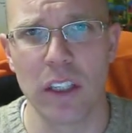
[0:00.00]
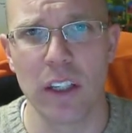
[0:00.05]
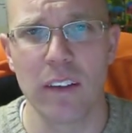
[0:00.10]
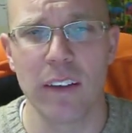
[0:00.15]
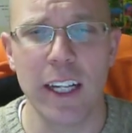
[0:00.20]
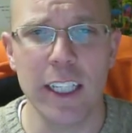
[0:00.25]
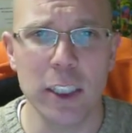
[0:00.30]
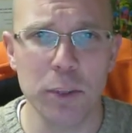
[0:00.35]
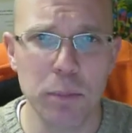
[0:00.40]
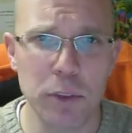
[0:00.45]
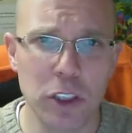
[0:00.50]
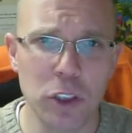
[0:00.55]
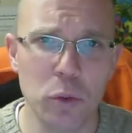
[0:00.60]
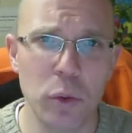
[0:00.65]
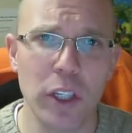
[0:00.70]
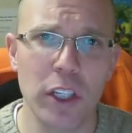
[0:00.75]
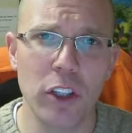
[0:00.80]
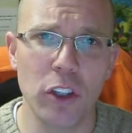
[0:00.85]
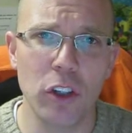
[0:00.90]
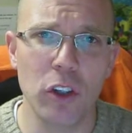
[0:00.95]
That's
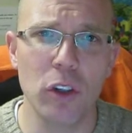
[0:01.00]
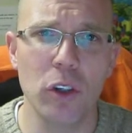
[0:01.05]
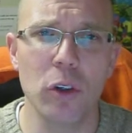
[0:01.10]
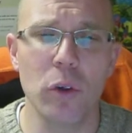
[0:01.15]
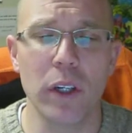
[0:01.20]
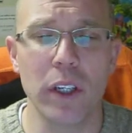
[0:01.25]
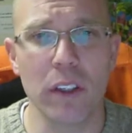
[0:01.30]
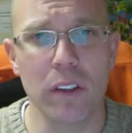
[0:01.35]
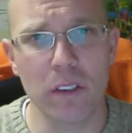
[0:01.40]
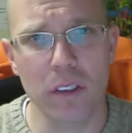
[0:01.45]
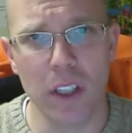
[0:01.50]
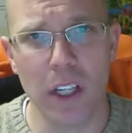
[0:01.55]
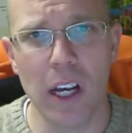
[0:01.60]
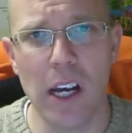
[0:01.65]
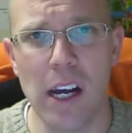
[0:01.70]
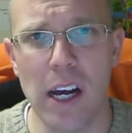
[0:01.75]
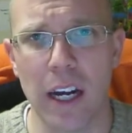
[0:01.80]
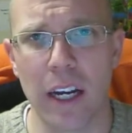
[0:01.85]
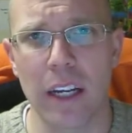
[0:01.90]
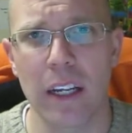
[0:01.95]
between you and
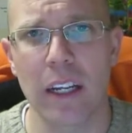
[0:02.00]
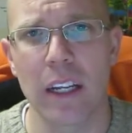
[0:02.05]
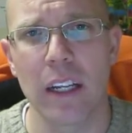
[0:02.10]
God.